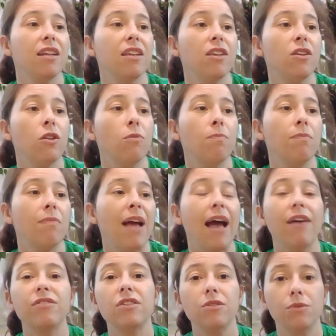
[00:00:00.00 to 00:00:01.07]
you'll
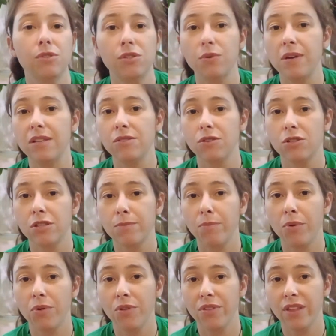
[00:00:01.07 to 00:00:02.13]
have to use tweezers to
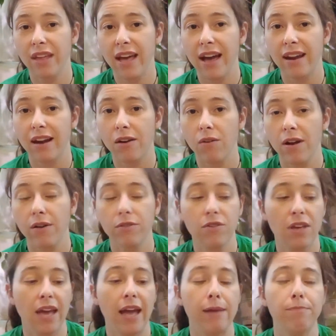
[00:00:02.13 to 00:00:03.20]
pull the cat hair out.
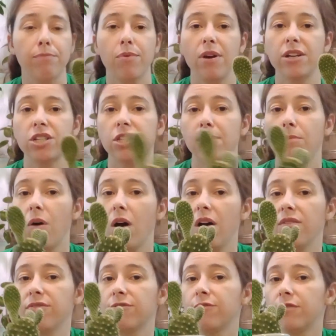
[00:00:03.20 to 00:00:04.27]
You can't brush them
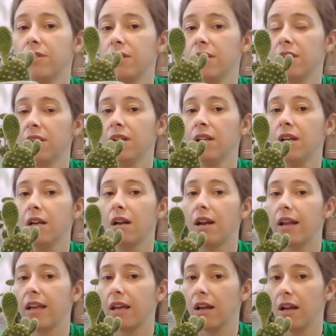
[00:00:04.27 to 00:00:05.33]
off
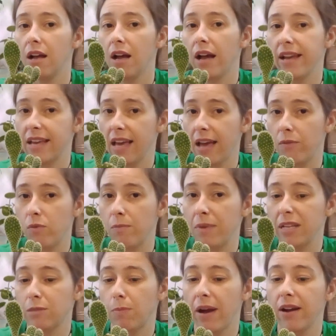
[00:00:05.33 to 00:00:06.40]
like I can with
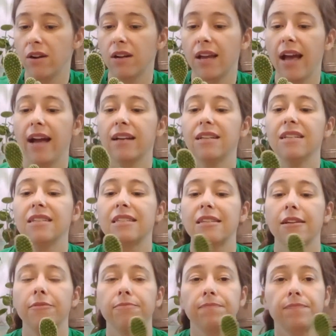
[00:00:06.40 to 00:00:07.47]
my spider cactus.
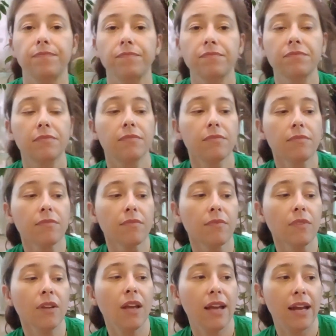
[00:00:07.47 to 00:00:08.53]

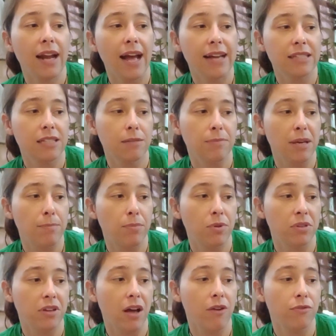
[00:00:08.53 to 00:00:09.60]
It has to be
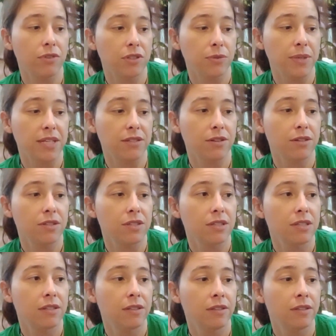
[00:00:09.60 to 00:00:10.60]
pulled off with tweezers.